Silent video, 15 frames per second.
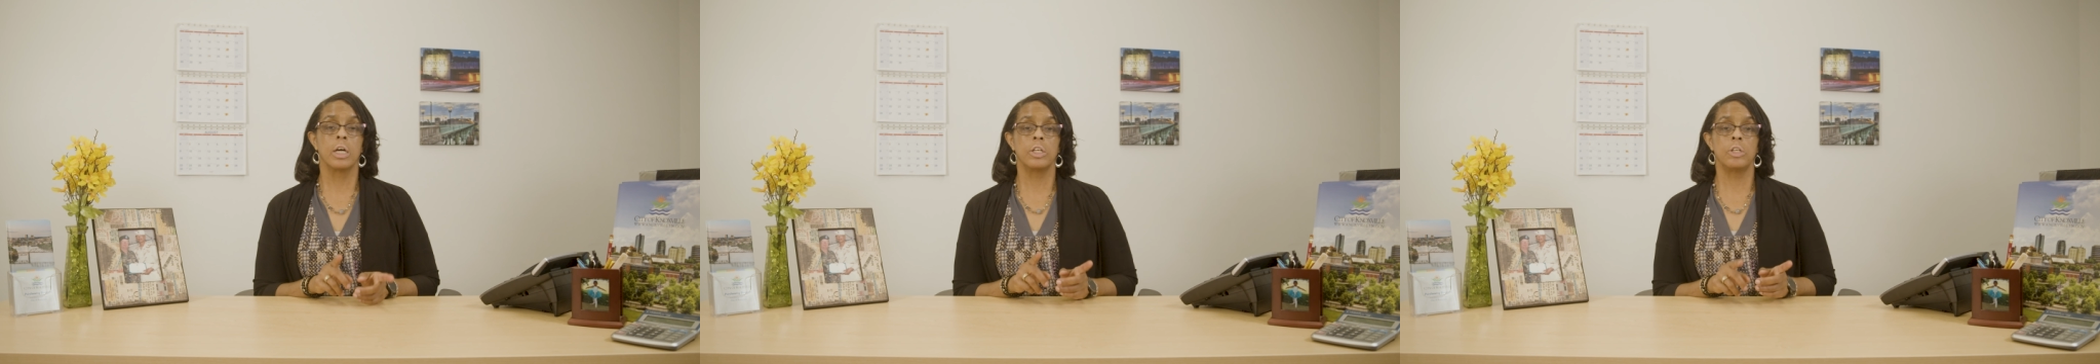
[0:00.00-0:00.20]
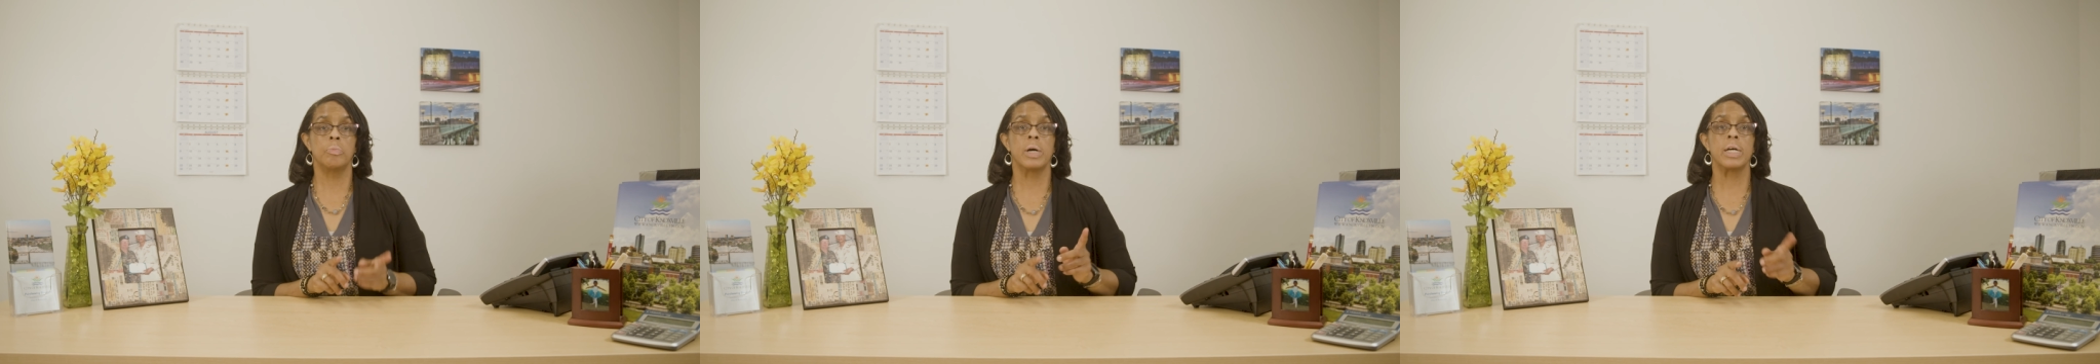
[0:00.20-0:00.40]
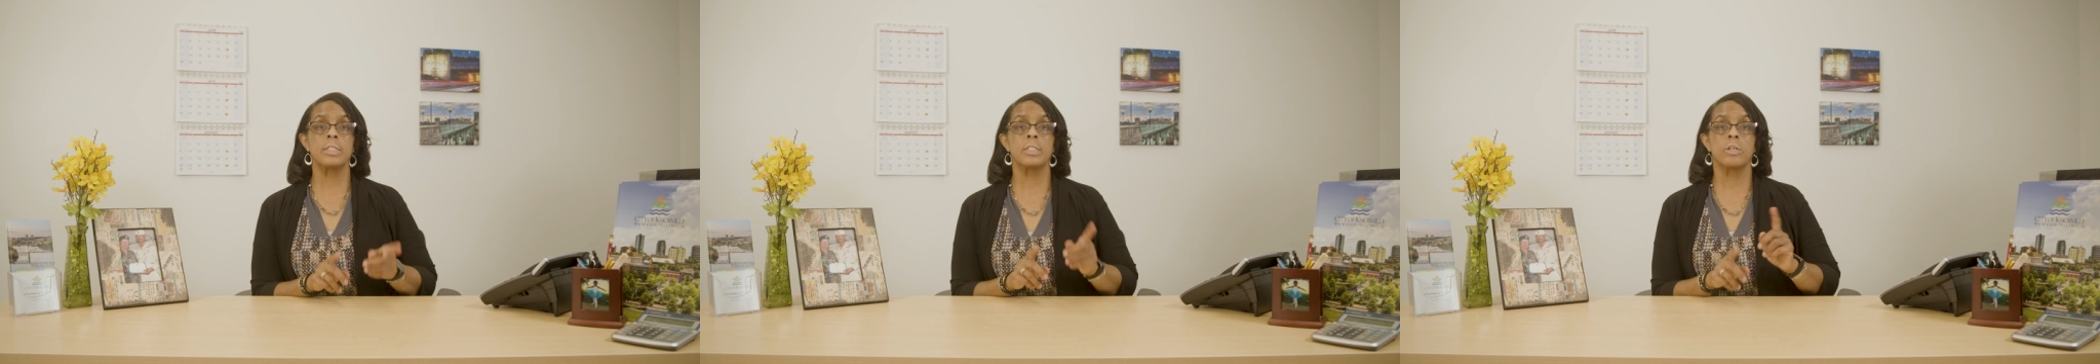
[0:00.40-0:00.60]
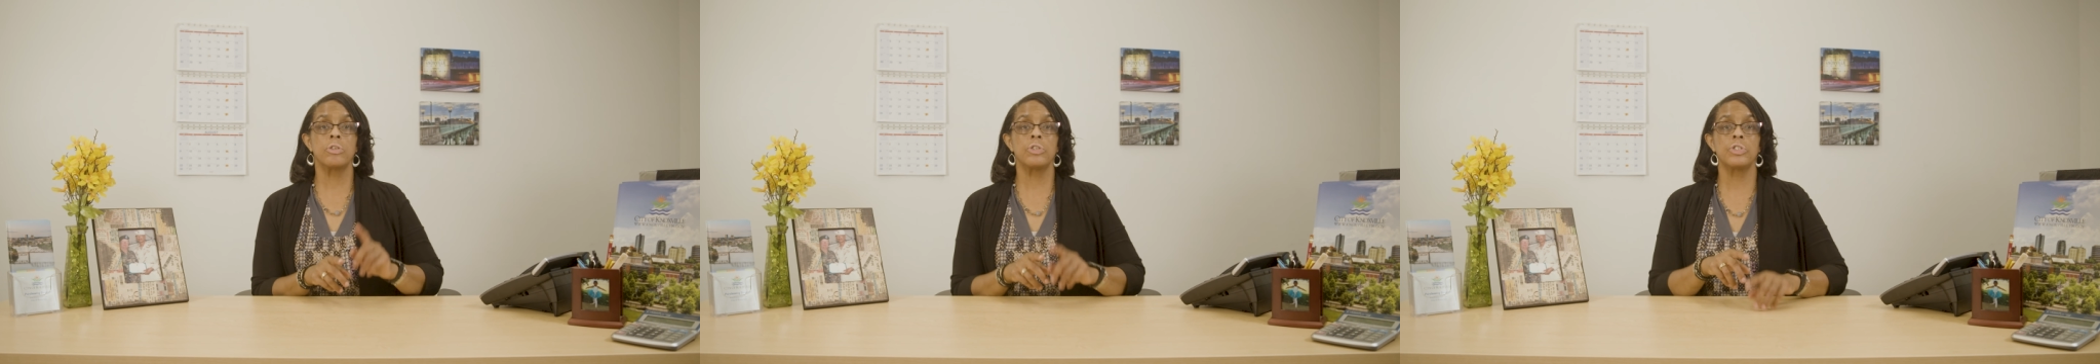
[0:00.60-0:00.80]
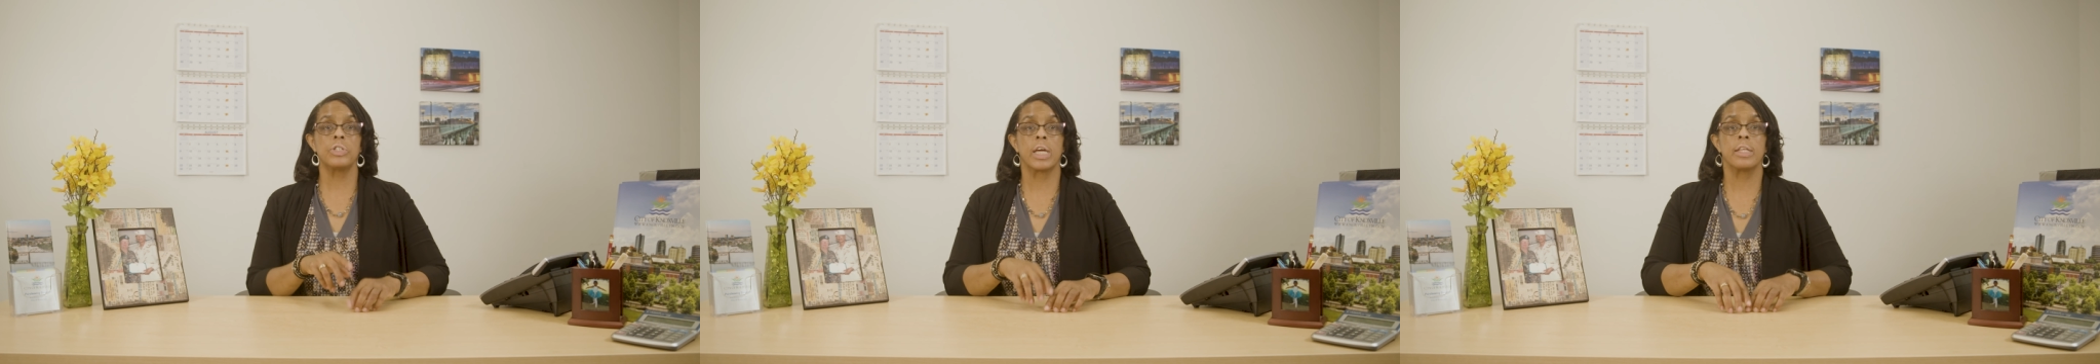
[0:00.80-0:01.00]
You must
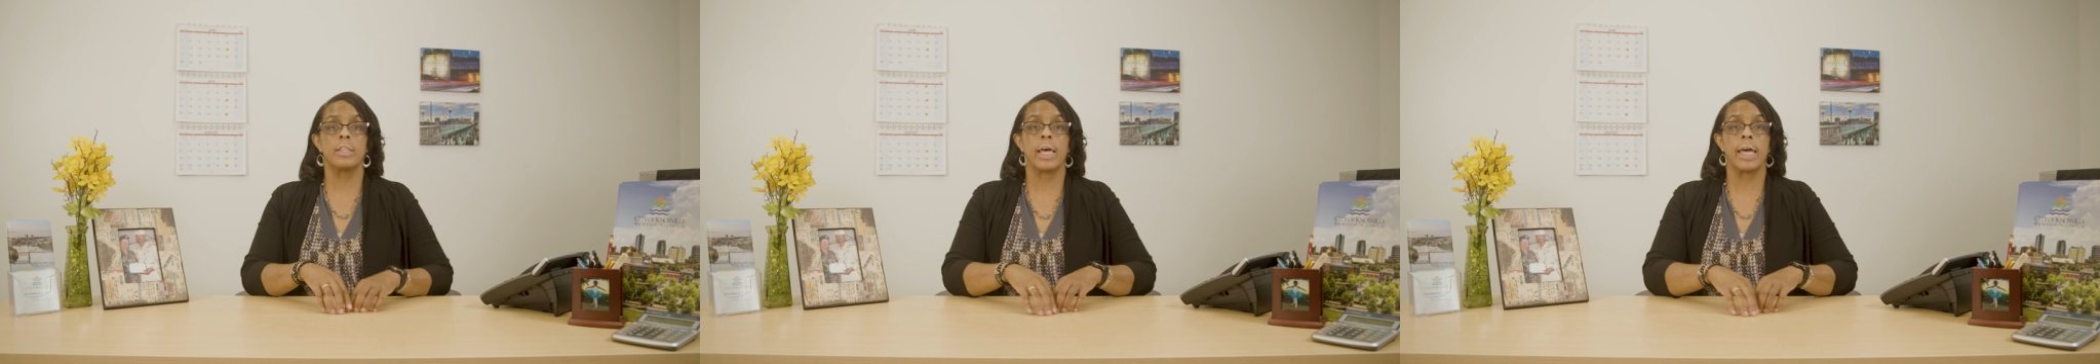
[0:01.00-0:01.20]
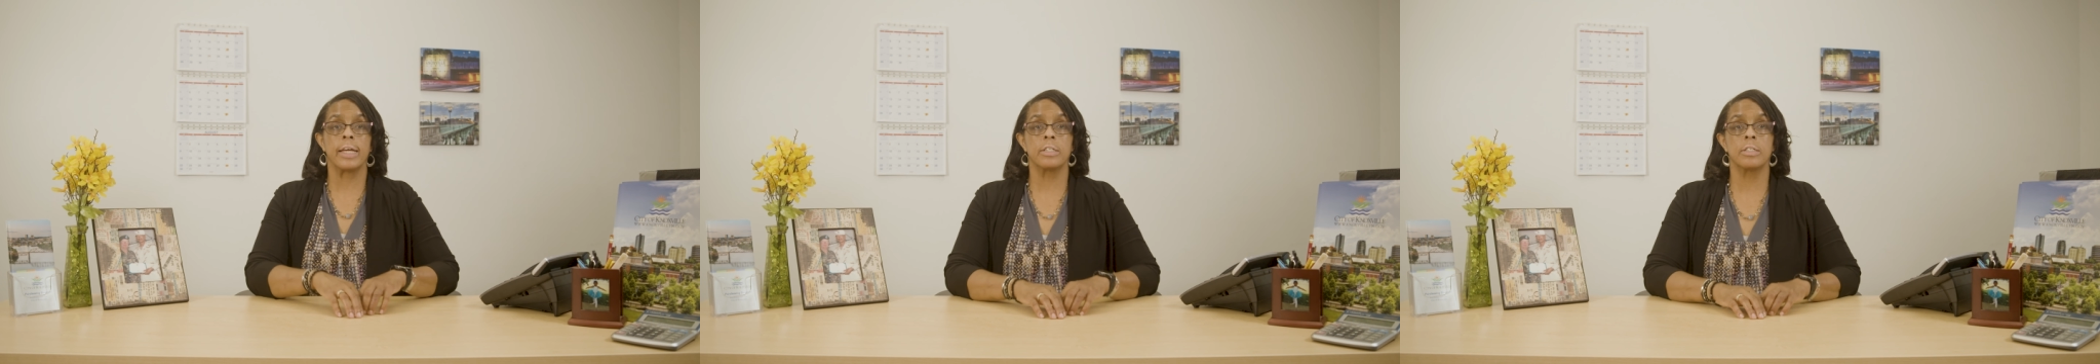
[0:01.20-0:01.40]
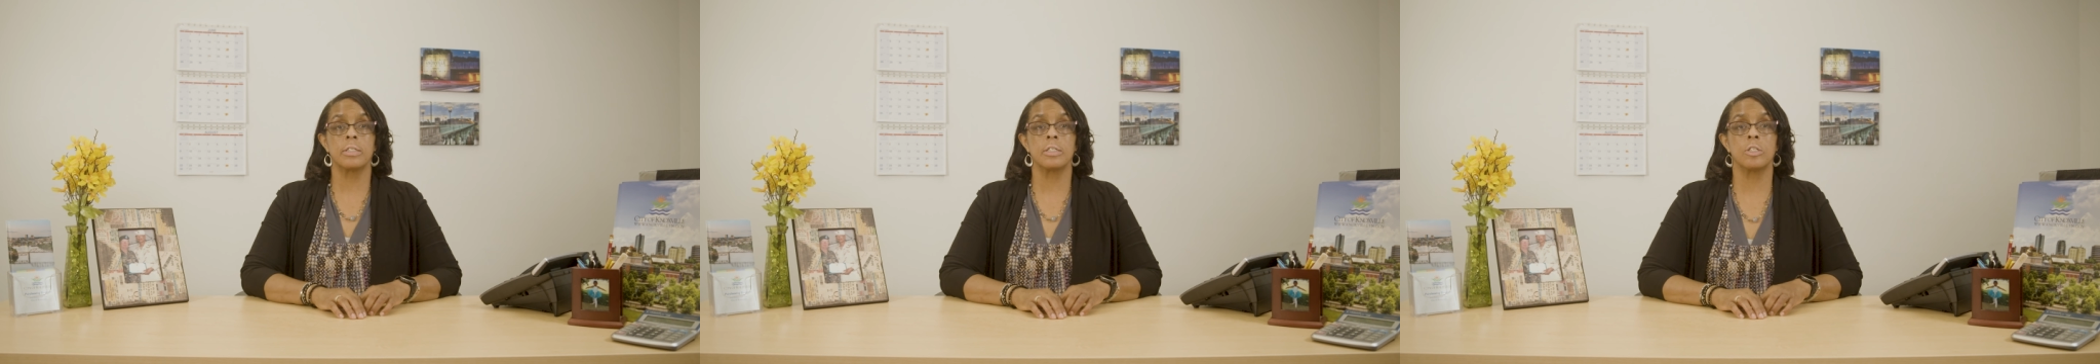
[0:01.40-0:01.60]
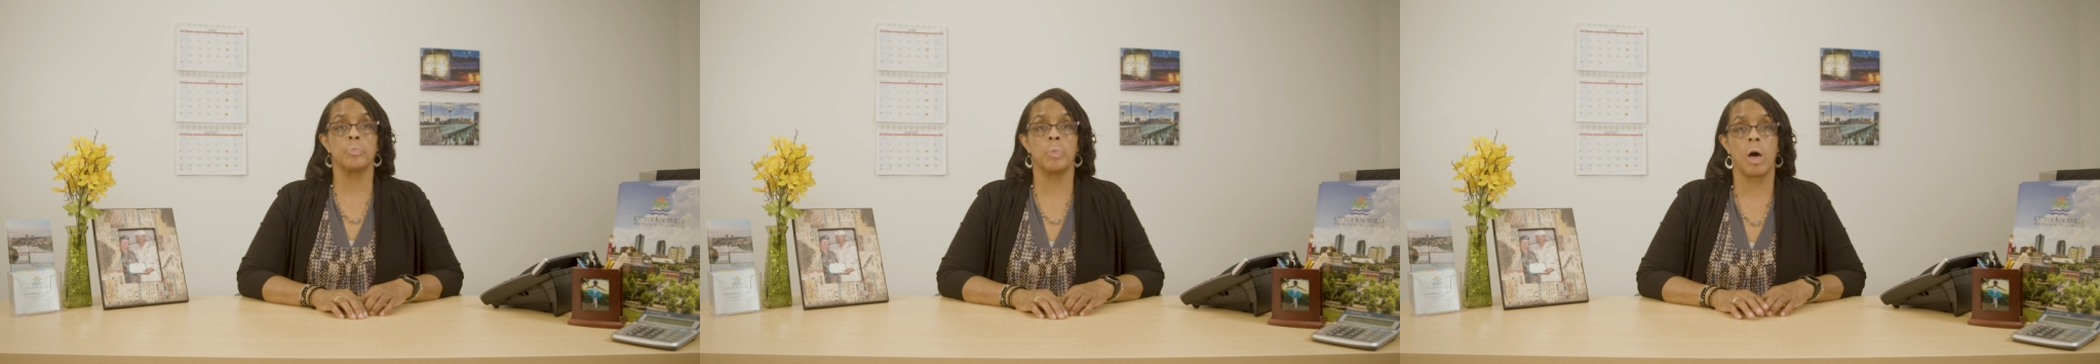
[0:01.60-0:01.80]
understand the agency's